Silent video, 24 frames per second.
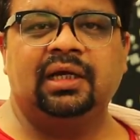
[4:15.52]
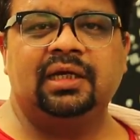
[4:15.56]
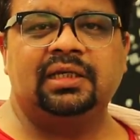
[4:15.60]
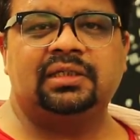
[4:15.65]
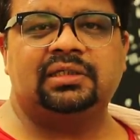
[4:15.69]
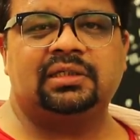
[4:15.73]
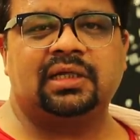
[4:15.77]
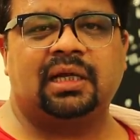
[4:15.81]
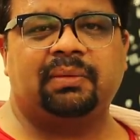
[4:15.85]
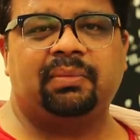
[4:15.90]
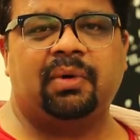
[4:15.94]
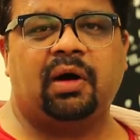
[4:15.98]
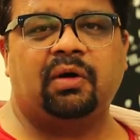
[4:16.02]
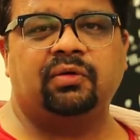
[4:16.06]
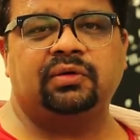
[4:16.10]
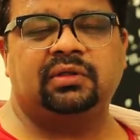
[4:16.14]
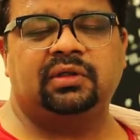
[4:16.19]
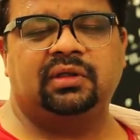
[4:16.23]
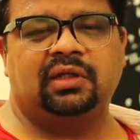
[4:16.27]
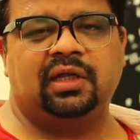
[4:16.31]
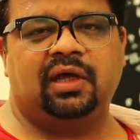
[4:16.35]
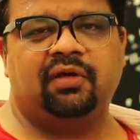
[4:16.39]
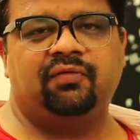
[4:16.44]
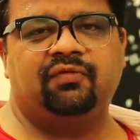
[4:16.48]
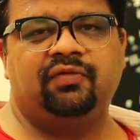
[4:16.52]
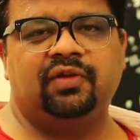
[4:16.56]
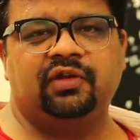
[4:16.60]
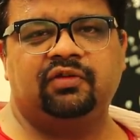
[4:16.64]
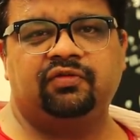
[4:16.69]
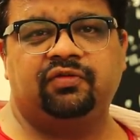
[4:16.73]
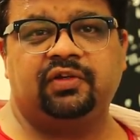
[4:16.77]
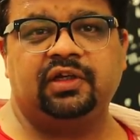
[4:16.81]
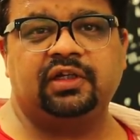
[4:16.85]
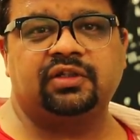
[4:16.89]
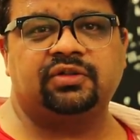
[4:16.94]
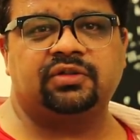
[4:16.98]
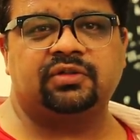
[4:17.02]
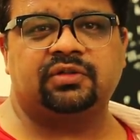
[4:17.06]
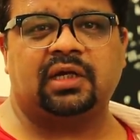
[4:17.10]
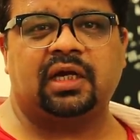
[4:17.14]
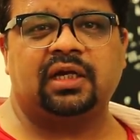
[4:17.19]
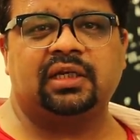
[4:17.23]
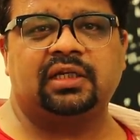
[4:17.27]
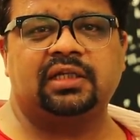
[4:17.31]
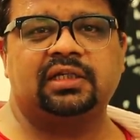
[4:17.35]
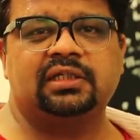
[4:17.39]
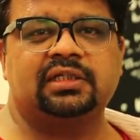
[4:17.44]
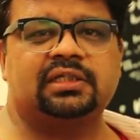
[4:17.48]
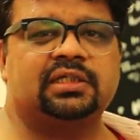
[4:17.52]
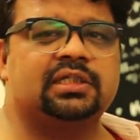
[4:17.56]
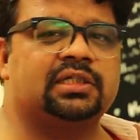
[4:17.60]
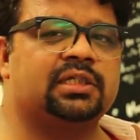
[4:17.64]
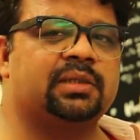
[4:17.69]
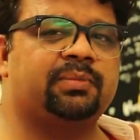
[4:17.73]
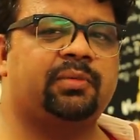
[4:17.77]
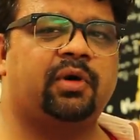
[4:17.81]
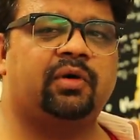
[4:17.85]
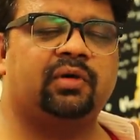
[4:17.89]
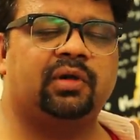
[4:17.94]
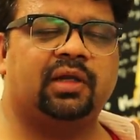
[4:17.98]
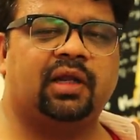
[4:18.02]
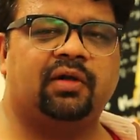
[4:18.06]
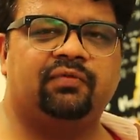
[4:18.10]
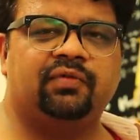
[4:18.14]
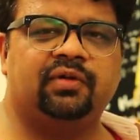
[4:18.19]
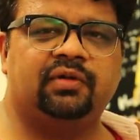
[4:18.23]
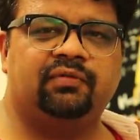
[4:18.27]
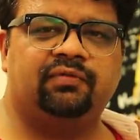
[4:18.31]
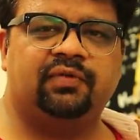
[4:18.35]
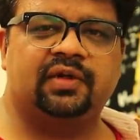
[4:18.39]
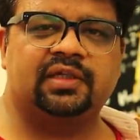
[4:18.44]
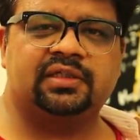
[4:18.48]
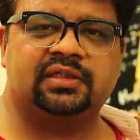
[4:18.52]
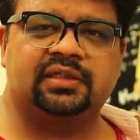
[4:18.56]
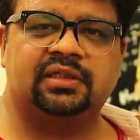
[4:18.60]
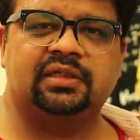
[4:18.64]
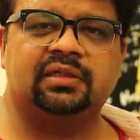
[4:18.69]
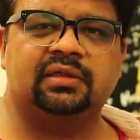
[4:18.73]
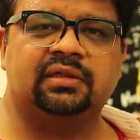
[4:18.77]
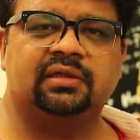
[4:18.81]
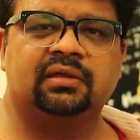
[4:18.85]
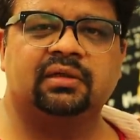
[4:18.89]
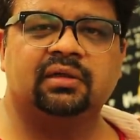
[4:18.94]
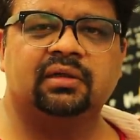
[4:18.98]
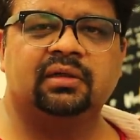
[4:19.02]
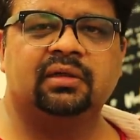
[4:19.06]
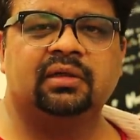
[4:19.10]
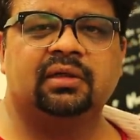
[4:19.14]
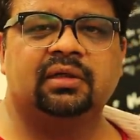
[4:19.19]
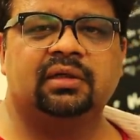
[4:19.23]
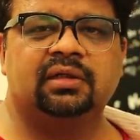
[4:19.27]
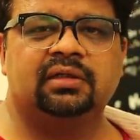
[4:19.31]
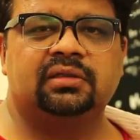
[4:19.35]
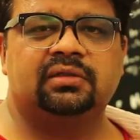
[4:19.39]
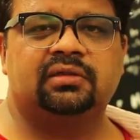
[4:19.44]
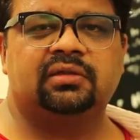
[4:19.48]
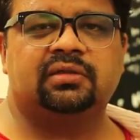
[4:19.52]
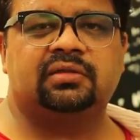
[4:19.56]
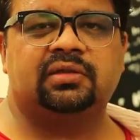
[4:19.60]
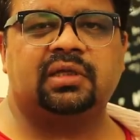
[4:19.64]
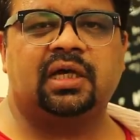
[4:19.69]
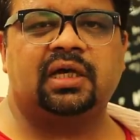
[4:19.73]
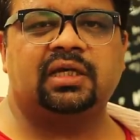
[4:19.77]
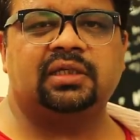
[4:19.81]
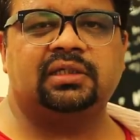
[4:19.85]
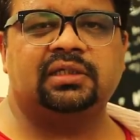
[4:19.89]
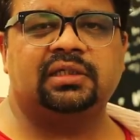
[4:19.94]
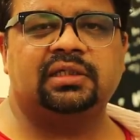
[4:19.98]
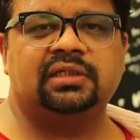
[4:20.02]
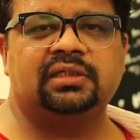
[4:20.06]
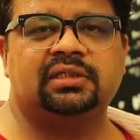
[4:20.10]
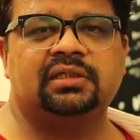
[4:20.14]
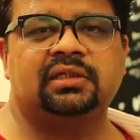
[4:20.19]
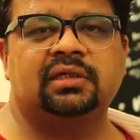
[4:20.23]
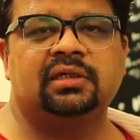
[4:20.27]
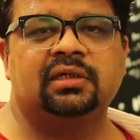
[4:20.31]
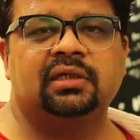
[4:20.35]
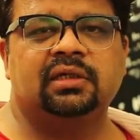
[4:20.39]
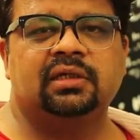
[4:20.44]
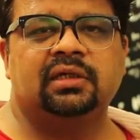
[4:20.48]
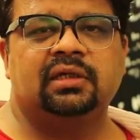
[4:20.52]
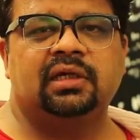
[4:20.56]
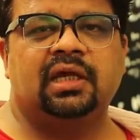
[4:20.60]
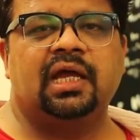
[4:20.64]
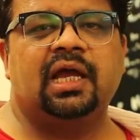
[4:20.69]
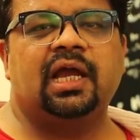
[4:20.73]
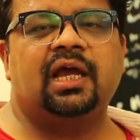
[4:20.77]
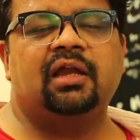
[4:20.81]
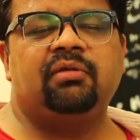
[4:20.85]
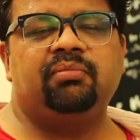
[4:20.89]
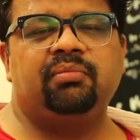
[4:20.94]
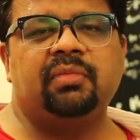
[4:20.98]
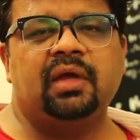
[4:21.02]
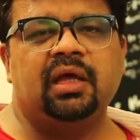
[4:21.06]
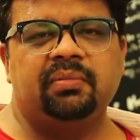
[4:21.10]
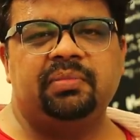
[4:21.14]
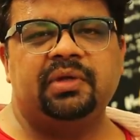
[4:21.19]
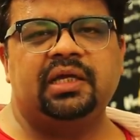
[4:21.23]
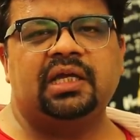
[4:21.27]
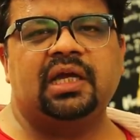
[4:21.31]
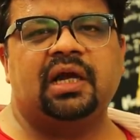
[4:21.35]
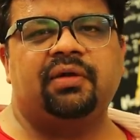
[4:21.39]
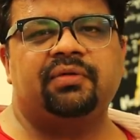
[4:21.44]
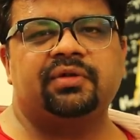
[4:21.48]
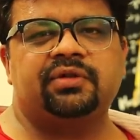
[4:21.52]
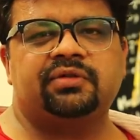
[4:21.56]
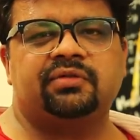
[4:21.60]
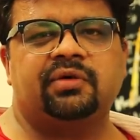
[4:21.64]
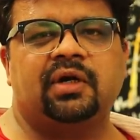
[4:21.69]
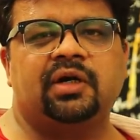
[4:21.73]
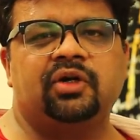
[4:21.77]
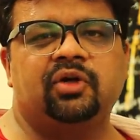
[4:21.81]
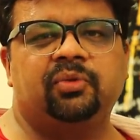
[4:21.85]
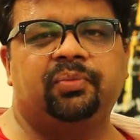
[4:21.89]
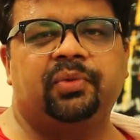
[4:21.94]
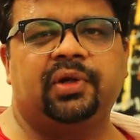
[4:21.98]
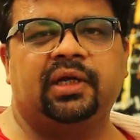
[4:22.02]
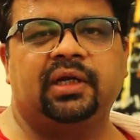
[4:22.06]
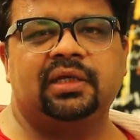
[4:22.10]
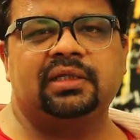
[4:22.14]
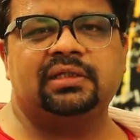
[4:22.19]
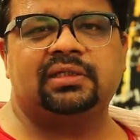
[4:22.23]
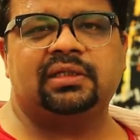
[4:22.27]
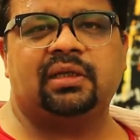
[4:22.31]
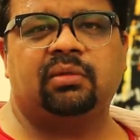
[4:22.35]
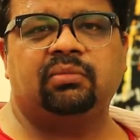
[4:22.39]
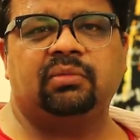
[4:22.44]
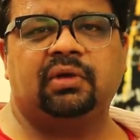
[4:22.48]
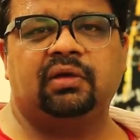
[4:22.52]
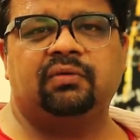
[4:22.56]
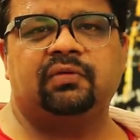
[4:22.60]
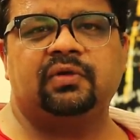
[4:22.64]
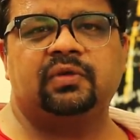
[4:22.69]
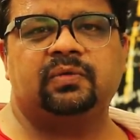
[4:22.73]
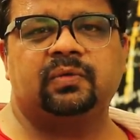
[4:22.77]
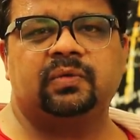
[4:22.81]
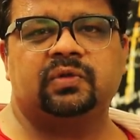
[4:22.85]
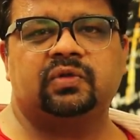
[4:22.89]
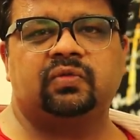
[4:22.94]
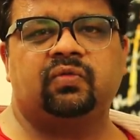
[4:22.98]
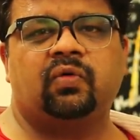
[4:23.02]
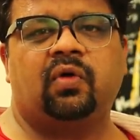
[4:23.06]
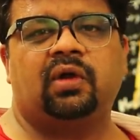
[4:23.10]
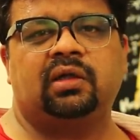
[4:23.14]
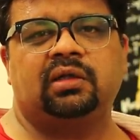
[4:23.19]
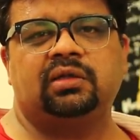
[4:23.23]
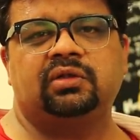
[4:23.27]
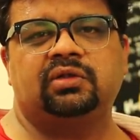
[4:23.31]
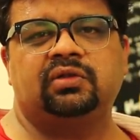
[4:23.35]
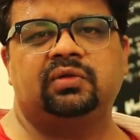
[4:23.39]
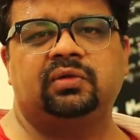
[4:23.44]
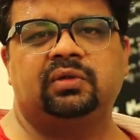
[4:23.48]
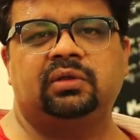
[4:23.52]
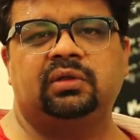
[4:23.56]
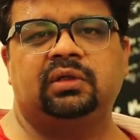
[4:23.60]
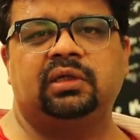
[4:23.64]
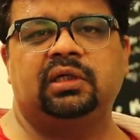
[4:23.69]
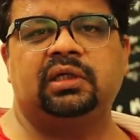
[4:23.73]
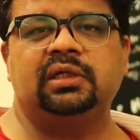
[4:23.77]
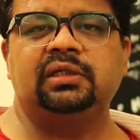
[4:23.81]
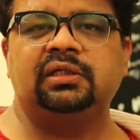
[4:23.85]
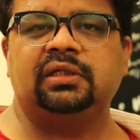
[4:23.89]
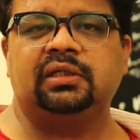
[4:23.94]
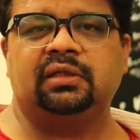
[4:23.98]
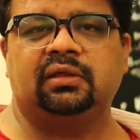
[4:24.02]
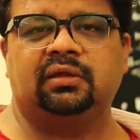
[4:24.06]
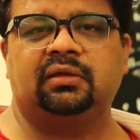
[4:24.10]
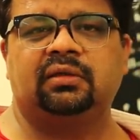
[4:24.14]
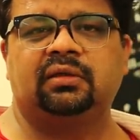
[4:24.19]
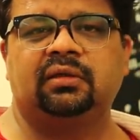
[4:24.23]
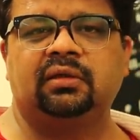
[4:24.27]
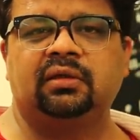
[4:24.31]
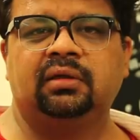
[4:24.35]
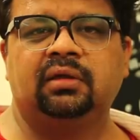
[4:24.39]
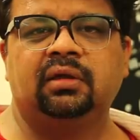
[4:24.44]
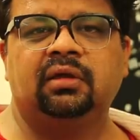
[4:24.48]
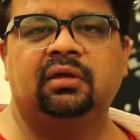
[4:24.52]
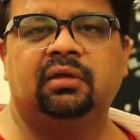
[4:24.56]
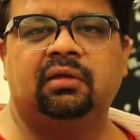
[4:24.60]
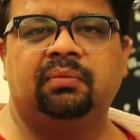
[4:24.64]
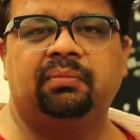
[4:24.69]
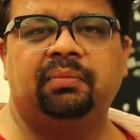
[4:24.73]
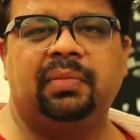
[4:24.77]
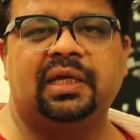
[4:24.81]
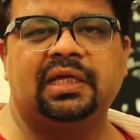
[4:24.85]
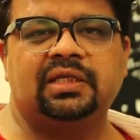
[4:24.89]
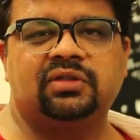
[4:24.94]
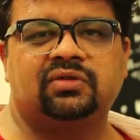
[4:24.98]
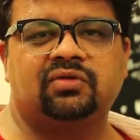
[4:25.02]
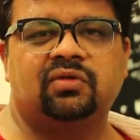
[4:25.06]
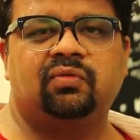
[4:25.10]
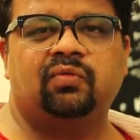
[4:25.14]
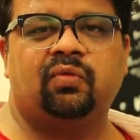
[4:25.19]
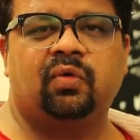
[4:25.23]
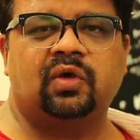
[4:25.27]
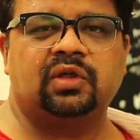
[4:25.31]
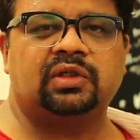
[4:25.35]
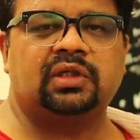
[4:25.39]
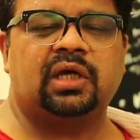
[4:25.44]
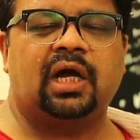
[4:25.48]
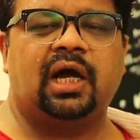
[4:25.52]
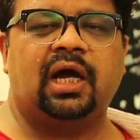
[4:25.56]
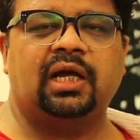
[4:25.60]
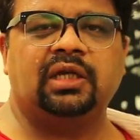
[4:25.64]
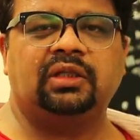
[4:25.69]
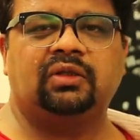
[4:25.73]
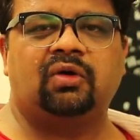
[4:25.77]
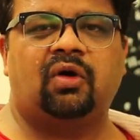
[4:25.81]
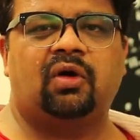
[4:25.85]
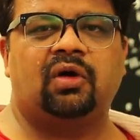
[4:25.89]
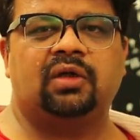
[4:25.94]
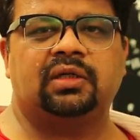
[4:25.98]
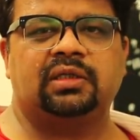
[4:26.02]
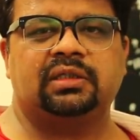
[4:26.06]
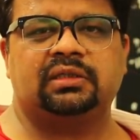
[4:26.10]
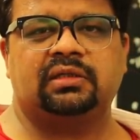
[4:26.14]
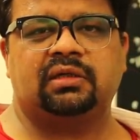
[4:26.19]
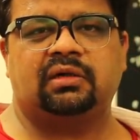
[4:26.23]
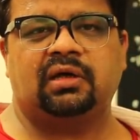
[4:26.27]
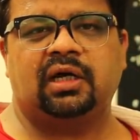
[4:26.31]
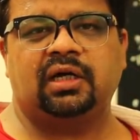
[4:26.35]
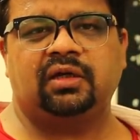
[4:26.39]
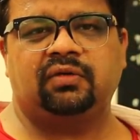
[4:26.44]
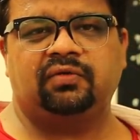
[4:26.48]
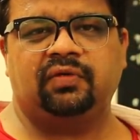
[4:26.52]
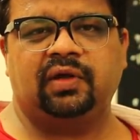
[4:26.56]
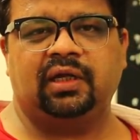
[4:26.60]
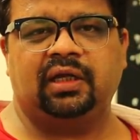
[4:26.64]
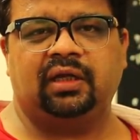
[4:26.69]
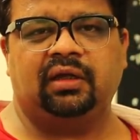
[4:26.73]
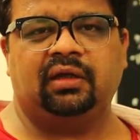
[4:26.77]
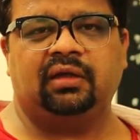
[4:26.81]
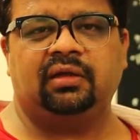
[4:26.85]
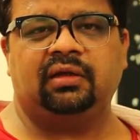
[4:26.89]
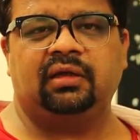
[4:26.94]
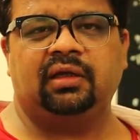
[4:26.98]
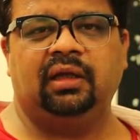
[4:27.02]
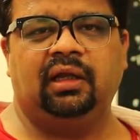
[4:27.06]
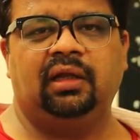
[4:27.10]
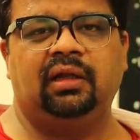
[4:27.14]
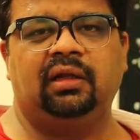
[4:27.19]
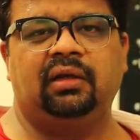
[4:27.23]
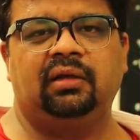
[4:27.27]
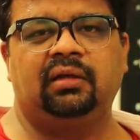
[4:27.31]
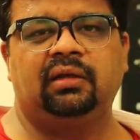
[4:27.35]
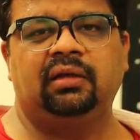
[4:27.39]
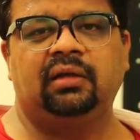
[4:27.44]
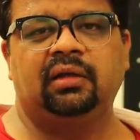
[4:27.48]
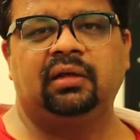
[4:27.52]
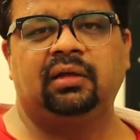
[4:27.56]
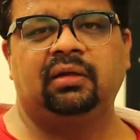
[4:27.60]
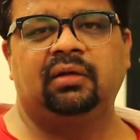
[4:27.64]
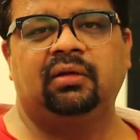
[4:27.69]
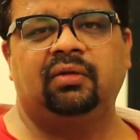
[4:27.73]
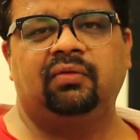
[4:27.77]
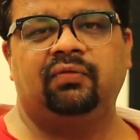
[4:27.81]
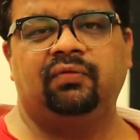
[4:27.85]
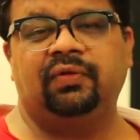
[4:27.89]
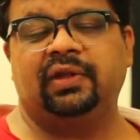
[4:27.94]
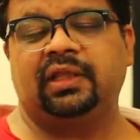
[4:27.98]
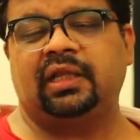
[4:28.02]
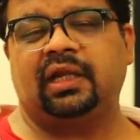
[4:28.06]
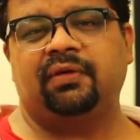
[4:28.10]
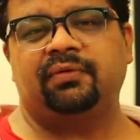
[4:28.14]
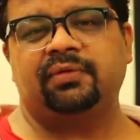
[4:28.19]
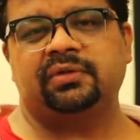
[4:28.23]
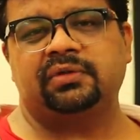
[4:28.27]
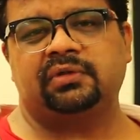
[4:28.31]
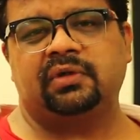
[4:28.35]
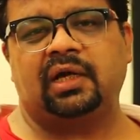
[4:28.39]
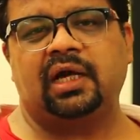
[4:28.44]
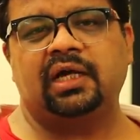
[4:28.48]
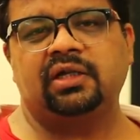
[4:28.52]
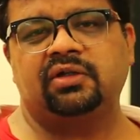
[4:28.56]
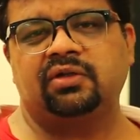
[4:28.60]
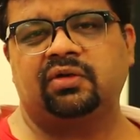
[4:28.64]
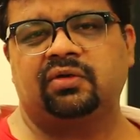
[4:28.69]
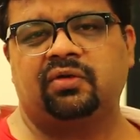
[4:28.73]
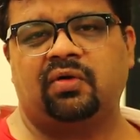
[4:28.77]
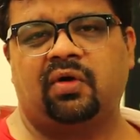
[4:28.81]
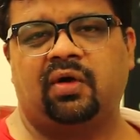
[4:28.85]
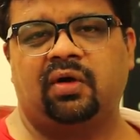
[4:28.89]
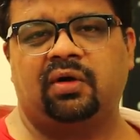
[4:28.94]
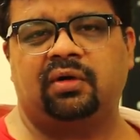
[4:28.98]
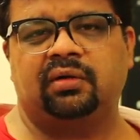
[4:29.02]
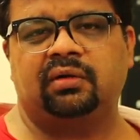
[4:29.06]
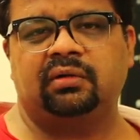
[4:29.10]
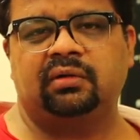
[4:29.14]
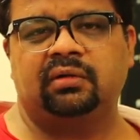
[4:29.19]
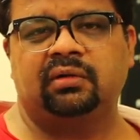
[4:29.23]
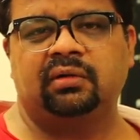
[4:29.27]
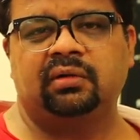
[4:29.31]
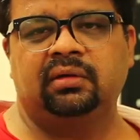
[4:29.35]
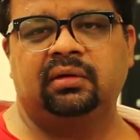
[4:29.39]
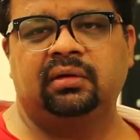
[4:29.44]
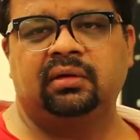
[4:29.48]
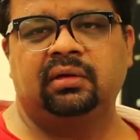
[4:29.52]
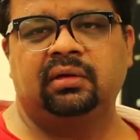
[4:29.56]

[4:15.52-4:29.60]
It's about love with free societies, it's about love with Western societies, and maybe I was trying to bring in something which was foreign to India based on what I thought is the right way, and whether I was right or wrong